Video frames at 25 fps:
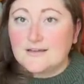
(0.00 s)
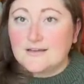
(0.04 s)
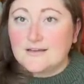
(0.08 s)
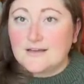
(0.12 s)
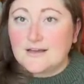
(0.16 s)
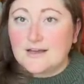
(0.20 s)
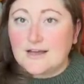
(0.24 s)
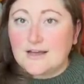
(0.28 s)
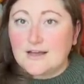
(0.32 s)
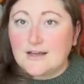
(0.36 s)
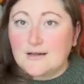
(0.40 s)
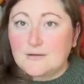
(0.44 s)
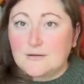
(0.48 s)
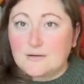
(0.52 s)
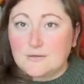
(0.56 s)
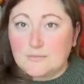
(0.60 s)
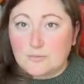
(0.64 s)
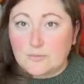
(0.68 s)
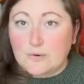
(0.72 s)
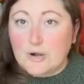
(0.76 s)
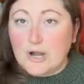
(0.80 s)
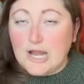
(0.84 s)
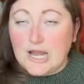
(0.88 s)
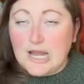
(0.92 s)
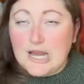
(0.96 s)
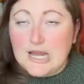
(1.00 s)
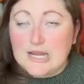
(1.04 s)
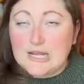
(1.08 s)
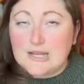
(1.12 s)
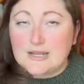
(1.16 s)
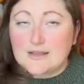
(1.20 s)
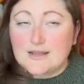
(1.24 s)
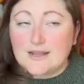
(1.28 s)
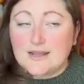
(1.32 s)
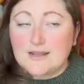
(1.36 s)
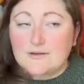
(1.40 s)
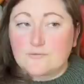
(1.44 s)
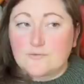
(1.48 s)
or break
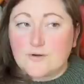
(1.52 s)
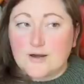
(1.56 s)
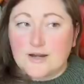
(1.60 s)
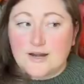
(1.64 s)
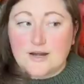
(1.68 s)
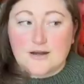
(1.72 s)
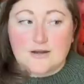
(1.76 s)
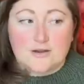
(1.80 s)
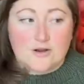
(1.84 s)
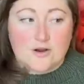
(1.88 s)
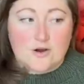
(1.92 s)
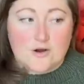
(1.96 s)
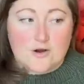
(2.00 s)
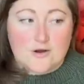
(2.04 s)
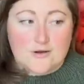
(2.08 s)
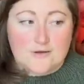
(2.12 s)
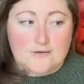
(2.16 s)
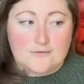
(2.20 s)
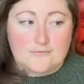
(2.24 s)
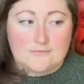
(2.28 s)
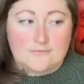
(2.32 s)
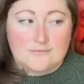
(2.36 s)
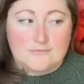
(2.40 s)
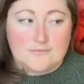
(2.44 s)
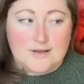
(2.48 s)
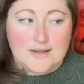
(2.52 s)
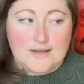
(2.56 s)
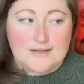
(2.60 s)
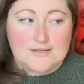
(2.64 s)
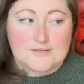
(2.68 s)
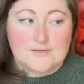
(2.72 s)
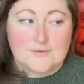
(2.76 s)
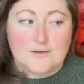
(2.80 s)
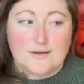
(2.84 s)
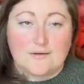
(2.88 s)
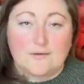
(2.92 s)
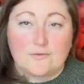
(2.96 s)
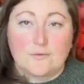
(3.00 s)
and ran out of yarn, and so
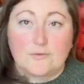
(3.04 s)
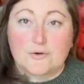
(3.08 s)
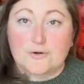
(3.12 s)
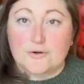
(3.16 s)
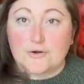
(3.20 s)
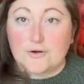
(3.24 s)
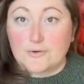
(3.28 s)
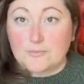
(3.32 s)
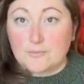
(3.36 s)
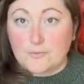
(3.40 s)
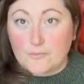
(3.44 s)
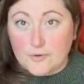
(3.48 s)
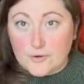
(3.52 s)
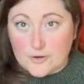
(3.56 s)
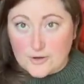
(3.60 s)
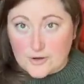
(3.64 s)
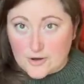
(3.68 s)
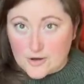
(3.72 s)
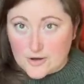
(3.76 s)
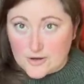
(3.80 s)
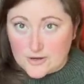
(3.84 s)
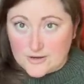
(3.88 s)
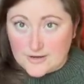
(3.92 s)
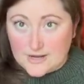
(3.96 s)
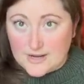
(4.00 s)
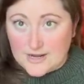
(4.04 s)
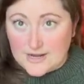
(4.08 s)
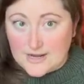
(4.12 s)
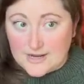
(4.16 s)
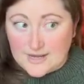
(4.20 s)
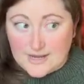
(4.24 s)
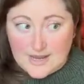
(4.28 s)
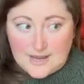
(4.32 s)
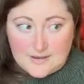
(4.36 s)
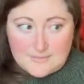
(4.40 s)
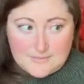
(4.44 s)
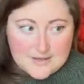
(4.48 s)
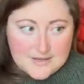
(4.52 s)
I ordered more yarn and it
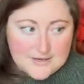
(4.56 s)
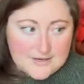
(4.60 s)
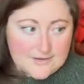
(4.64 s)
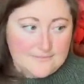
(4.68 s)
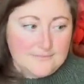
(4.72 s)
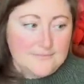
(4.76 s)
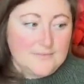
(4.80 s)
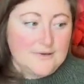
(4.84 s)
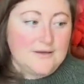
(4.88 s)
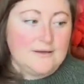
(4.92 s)
came in,